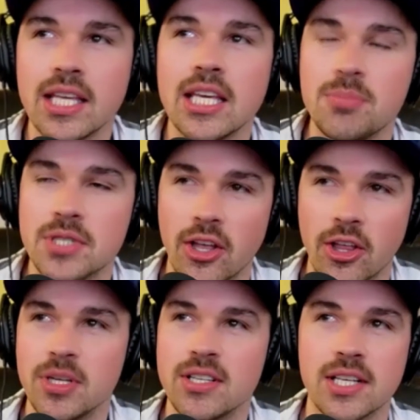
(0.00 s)
keep
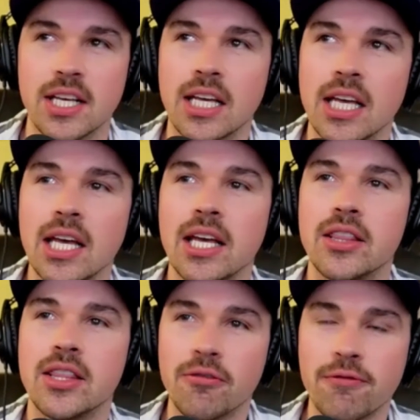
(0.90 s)
telling me is like
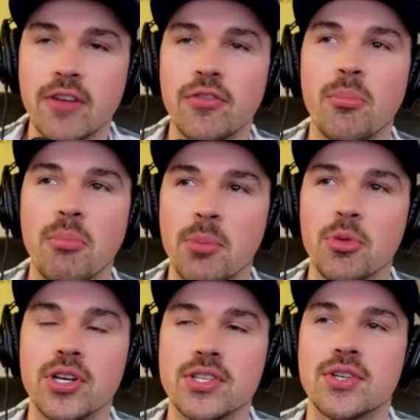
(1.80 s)
their favorite
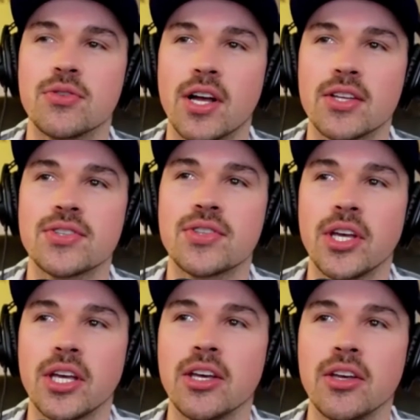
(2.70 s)
memories in
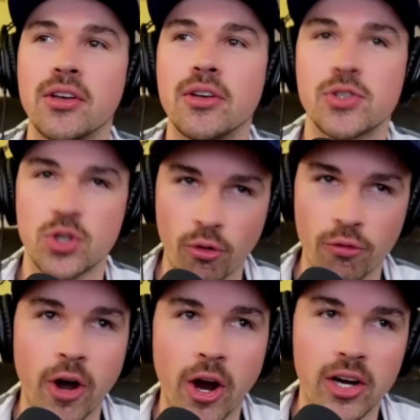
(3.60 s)
wrestling so
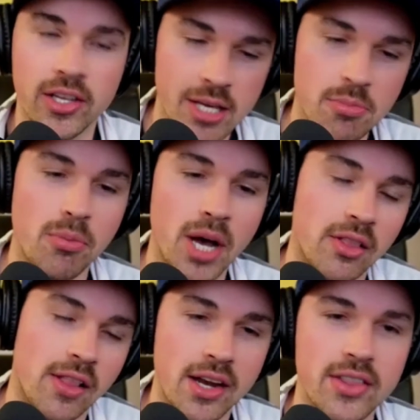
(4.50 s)
far. And keep in
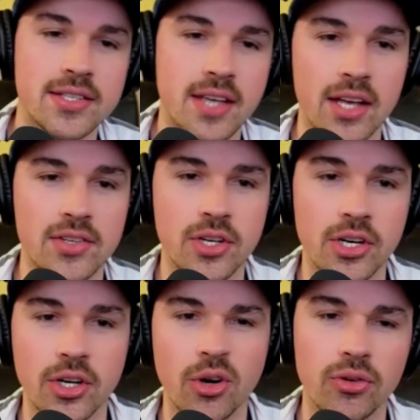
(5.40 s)
mind, a lot of these guys are going
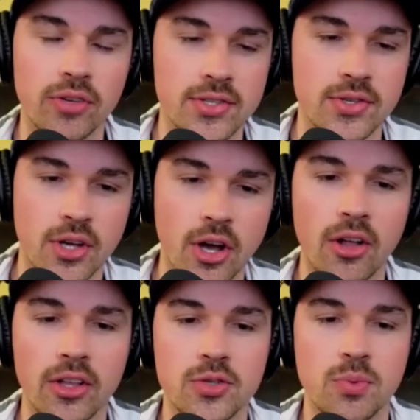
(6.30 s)
to go and wrestle
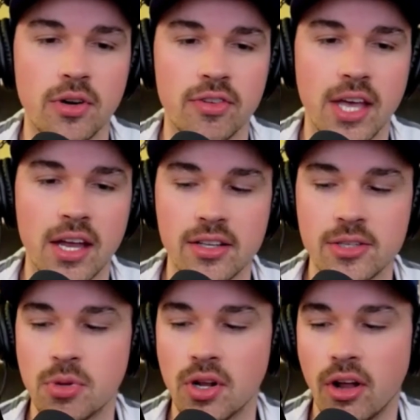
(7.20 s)
college, wherever that
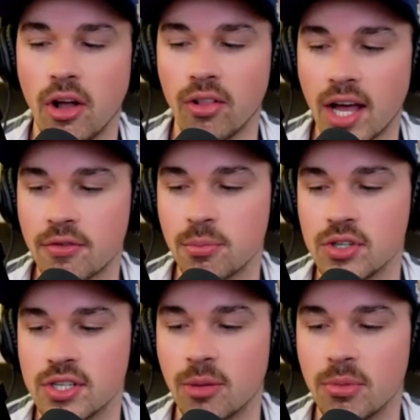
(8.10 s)
is, but a lot of them are
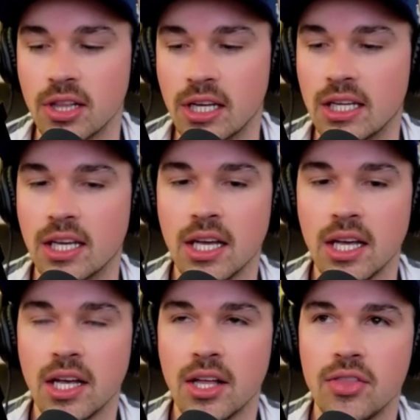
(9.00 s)
telling me like
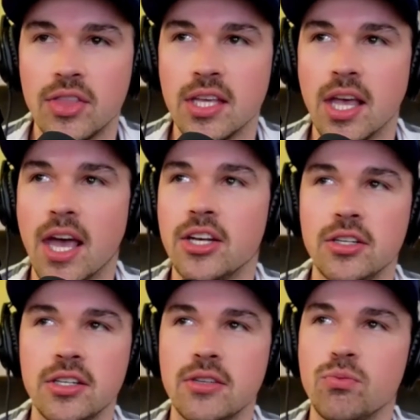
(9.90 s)
the
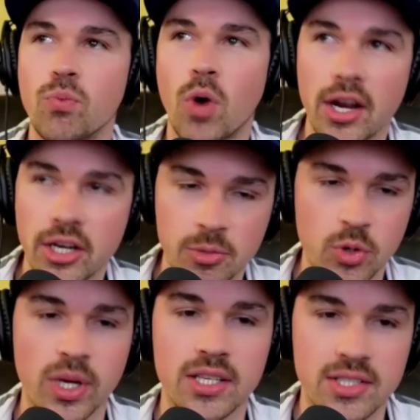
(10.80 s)

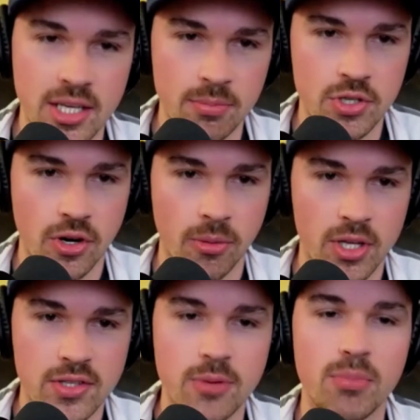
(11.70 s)
NYWA team
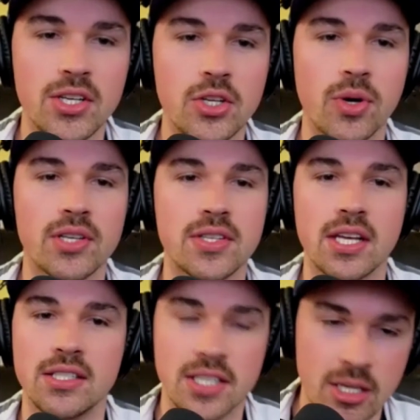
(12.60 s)
tournaments or Min
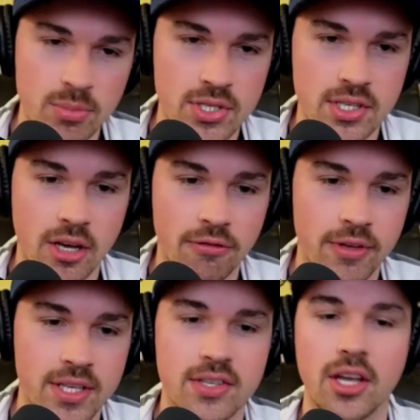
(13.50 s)
USA team stuff
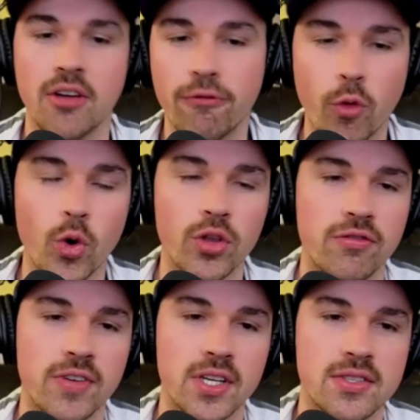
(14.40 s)
as like a fourth,
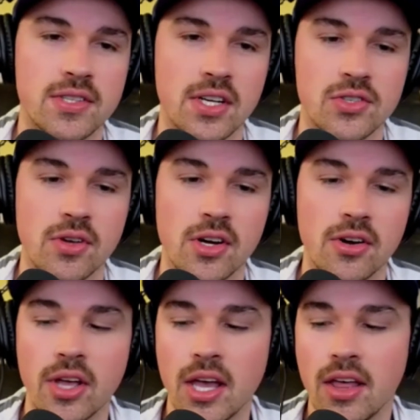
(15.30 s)
fifth, sixth
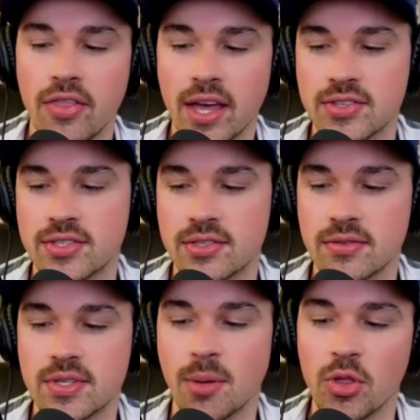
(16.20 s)
grader. That's
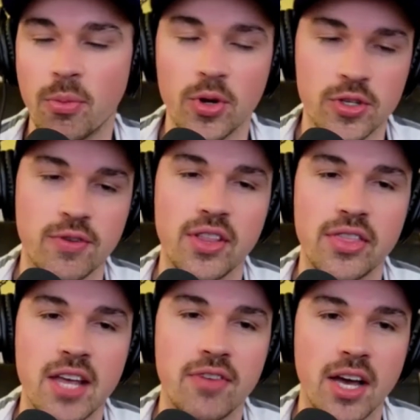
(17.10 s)
some of the most fun
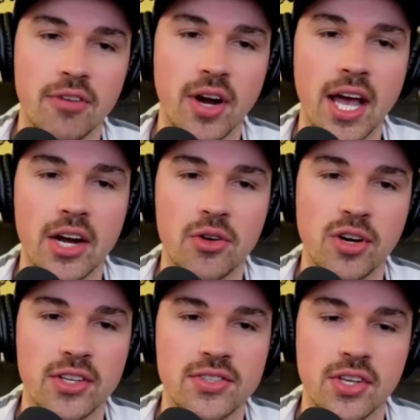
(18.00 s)
they've ever had in
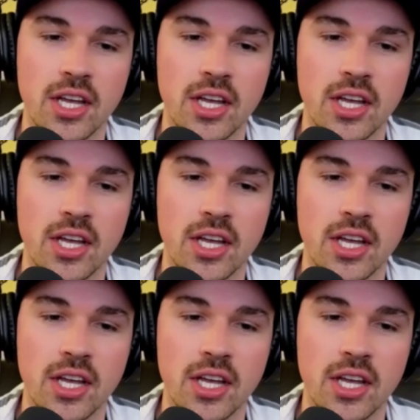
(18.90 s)
wrestling.